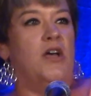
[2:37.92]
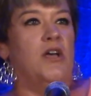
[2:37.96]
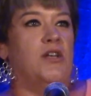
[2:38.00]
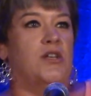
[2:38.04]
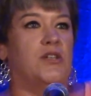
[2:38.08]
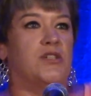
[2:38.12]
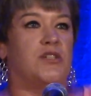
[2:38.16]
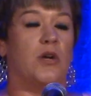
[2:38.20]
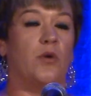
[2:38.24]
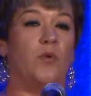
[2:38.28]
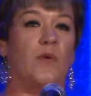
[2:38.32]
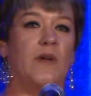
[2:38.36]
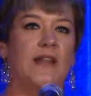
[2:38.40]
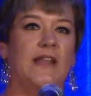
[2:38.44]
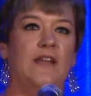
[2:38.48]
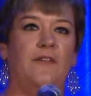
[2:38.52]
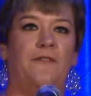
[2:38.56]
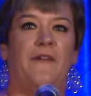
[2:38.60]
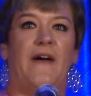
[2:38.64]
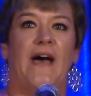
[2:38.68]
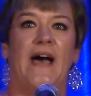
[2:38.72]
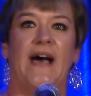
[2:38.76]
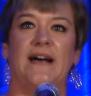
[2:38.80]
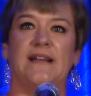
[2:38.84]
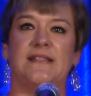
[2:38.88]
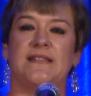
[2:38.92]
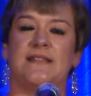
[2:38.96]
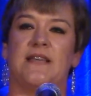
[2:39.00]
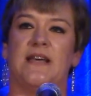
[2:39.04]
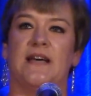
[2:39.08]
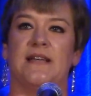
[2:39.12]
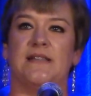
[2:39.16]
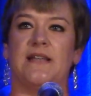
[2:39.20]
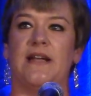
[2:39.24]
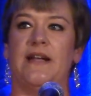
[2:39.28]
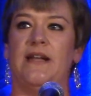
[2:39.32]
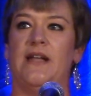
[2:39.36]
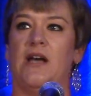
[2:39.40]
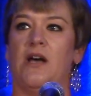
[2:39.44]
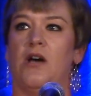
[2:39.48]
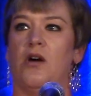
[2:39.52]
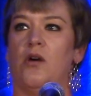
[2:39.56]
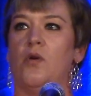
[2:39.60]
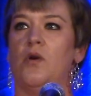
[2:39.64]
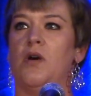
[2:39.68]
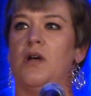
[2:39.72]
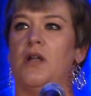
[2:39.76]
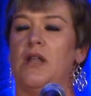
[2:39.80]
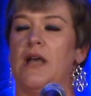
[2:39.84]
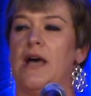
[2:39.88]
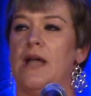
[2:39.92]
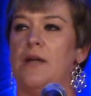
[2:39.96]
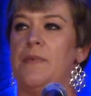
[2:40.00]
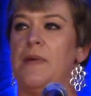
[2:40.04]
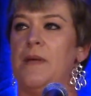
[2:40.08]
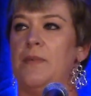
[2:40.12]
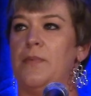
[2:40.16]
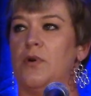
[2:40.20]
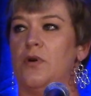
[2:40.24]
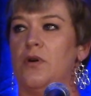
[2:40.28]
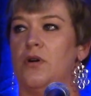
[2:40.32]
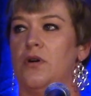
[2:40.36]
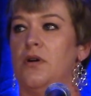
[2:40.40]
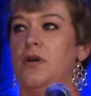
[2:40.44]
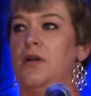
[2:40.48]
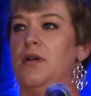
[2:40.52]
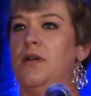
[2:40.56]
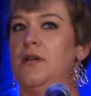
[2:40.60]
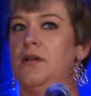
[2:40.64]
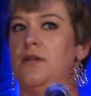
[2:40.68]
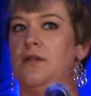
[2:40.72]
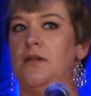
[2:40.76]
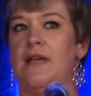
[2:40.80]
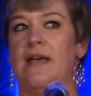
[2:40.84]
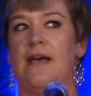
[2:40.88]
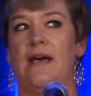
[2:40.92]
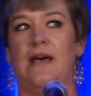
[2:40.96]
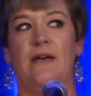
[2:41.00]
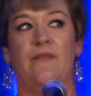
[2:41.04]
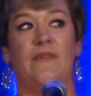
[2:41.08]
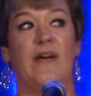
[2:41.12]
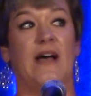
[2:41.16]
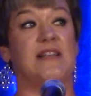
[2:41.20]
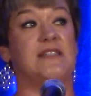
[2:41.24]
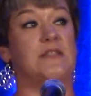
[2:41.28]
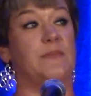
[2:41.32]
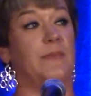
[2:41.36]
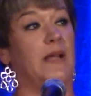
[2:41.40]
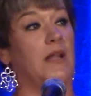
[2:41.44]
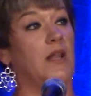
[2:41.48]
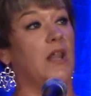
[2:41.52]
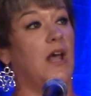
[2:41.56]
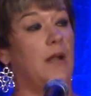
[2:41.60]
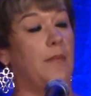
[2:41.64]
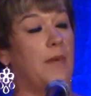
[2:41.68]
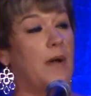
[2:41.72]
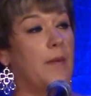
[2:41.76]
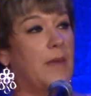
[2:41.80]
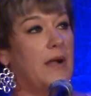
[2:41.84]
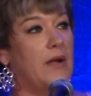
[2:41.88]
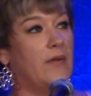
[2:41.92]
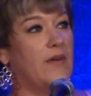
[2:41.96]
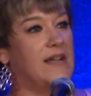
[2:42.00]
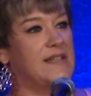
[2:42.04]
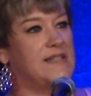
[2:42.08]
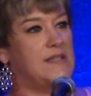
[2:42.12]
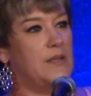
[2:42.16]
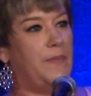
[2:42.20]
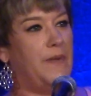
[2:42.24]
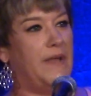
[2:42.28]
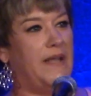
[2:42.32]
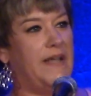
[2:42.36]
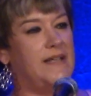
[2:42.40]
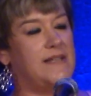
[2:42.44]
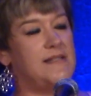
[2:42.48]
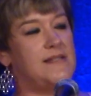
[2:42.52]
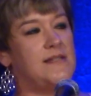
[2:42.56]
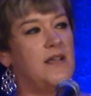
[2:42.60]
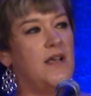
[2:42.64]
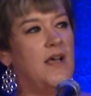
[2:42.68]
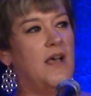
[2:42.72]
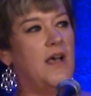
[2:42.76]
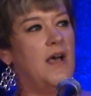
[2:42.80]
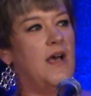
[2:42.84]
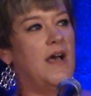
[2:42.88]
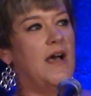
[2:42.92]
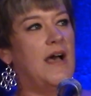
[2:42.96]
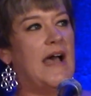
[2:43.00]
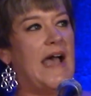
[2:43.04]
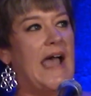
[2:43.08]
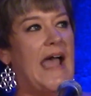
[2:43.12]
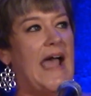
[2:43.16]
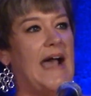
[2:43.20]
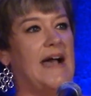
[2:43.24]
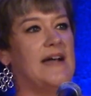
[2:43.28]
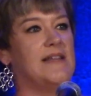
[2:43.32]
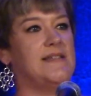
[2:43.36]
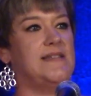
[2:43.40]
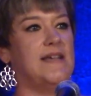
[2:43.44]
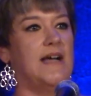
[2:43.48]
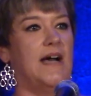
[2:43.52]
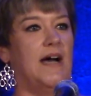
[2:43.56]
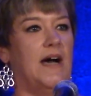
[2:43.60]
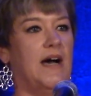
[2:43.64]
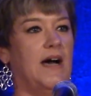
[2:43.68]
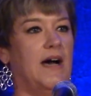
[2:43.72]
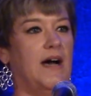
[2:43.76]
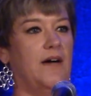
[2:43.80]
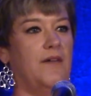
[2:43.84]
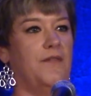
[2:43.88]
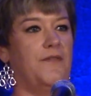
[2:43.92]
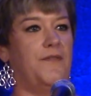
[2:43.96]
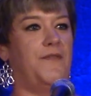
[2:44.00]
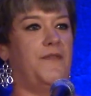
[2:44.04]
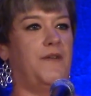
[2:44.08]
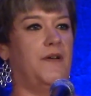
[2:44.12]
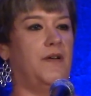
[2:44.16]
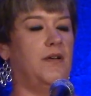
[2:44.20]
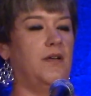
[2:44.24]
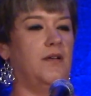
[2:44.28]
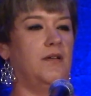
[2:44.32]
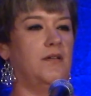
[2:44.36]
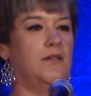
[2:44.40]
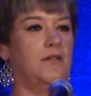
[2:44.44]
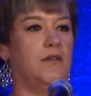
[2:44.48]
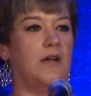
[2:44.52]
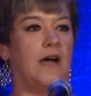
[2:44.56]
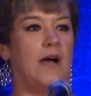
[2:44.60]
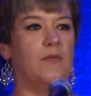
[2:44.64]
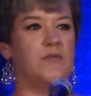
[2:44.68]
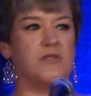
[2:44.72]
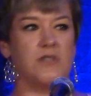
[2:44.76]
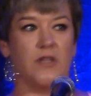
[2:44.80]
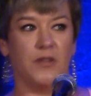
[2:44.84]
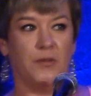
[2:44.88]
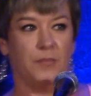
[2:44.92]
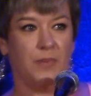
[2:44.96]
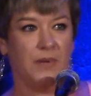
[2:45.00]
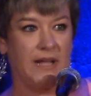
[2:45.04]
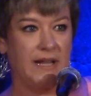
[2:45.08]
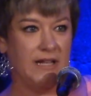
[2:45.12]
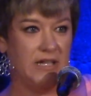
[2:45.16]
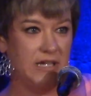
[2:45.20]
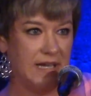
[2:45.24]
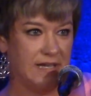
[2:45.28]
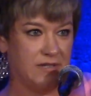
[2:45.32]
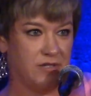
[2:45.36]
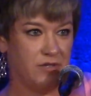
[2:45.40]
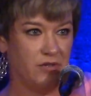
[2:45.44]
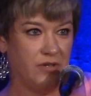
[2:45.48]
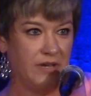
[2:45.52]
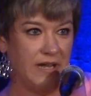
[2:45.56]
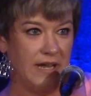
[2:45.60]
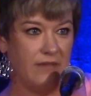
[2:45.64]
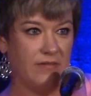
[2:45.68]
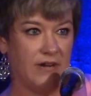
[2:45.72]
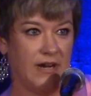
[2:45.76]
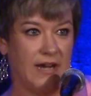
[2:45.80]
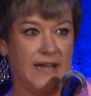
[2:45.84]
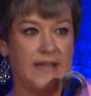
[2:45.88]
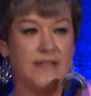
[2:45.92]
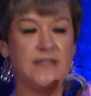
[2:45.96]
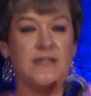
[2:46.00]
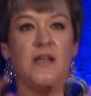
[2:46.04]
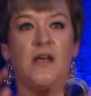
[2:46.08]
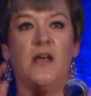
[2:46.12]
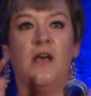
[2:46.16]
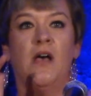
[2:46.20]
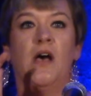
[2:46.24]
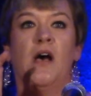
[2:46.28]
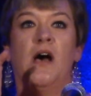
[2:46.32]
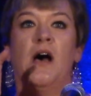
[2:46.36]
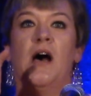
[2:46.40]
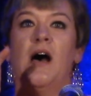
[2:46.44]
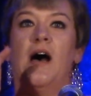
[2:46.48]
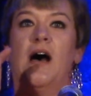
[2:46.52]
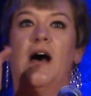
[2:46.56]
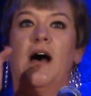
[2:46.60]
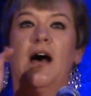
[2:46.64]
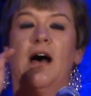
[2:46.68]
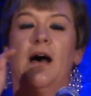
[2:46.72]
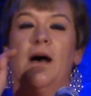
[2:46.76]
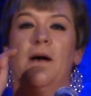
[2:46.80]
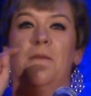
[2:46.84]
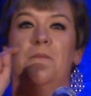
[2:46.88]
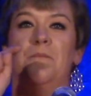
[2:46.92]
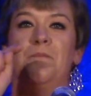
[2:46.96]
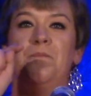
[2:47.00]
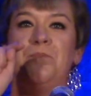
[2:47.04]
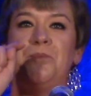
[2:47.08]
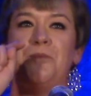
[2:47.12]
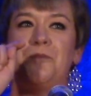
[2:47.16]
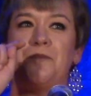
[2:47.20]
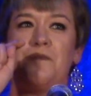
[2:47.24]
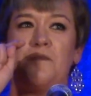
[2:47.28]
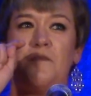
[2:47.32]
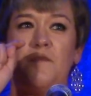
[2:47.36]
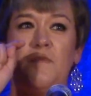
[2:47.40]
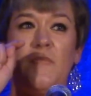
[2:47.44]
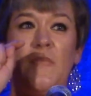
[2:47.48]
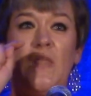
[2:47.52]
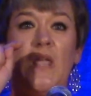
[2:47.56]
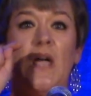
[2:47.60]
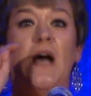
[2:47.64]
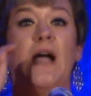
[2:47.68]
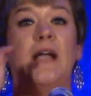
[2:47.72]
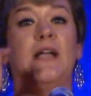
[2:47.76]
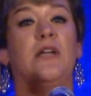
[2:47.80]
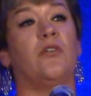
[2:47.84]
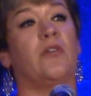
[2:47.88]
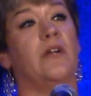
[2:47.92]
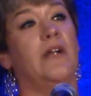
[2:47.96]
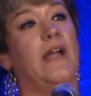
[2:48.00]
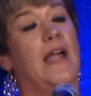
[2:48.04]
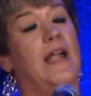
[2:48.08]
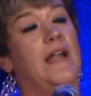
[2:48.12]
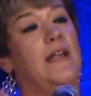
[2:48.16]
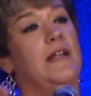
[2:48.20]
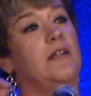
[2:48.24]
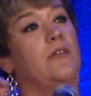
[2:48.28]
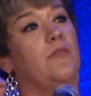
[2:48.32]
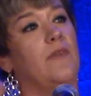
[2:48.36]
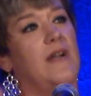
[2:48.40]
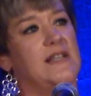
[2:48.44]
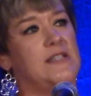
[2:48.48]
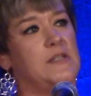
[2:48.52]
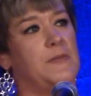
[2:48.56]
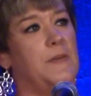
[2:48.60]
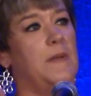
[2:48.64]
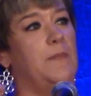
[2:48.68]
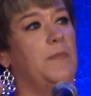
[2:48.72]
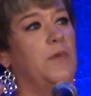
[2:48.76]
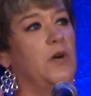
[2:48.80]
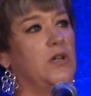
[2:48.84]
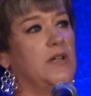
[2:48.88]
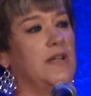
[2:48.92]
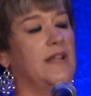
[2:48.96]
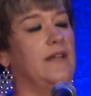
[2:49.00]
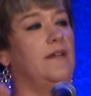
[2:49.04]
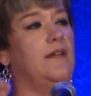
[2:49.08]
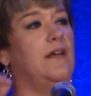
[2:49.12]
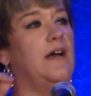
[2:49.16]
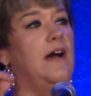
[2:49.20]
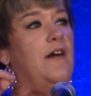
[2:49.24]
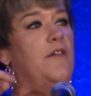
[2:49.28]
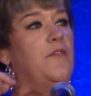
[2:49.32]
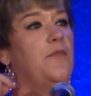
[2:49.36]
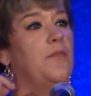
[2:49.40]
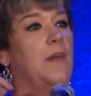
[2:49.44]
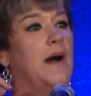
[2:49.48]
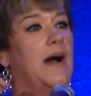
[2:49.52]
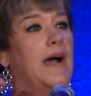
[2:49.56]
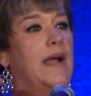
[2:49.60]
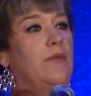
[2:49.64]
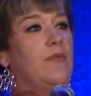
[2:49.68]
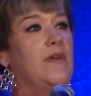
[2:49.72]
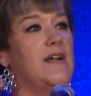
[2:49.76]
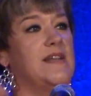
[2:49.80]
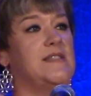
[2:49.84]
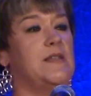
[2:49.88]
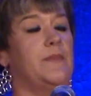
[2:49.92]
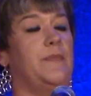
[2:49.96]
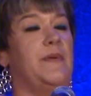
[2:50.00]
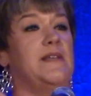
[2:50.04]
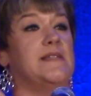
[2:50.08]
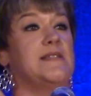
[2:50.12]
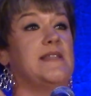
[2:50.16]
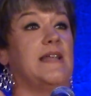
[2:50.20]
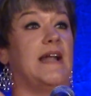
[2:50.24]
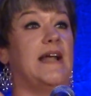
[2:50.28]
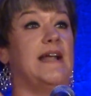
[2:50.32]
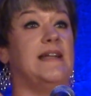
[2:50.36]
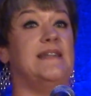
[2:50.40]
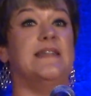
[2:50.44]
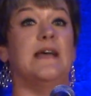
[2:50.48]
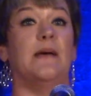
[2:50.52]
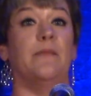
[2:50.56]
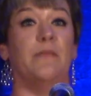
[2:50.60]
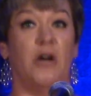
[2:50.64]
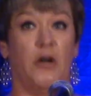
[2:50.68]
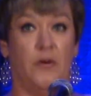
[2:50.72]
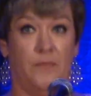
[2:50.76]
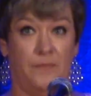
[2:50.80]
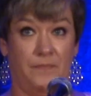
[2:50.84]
So really fast, because I know a lot of people have asked me a lot about my recipes. As of, I was on the plane yesterday, right? I created a recipe booklet of my recipes that I demo.